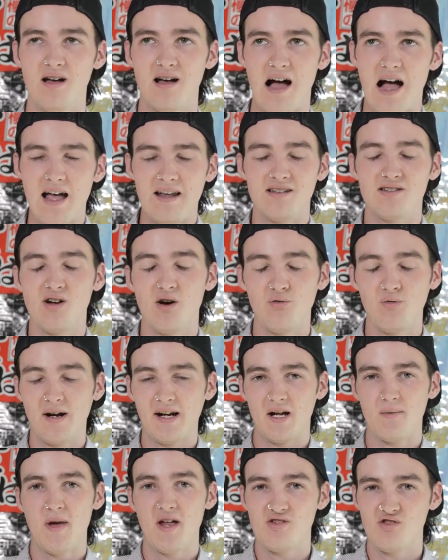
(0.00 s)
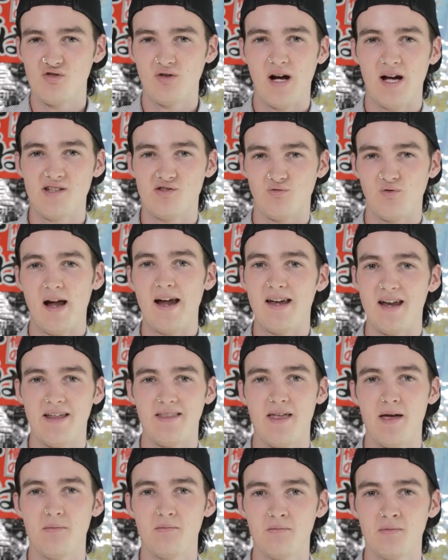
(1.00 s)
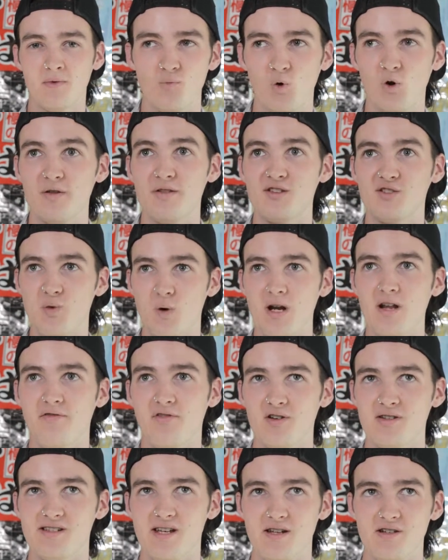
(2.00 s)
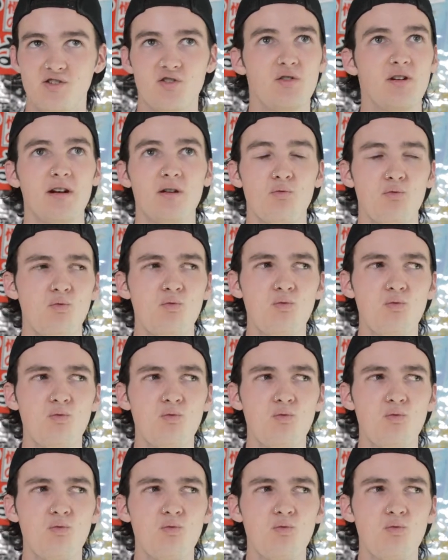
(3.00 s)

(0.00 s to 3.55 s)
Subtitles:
I don't recommend you guys writing them. We're in the 21st century.